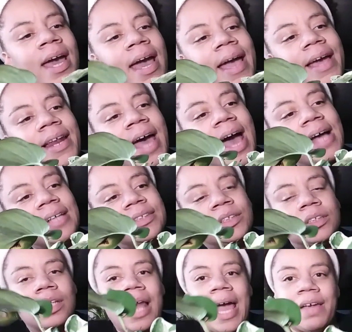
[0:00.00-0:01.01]
it has
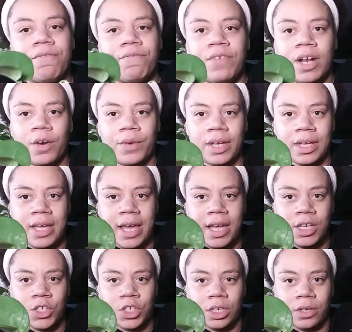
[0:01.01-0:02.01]
slight
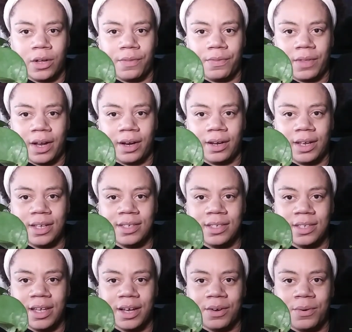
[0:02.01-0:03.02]
variegation on there.
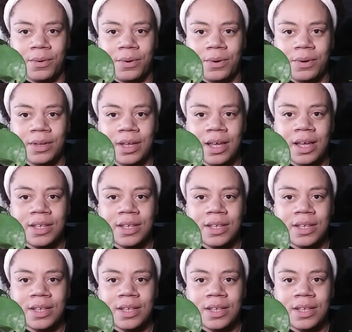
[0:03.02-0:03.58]
Isn't that cool?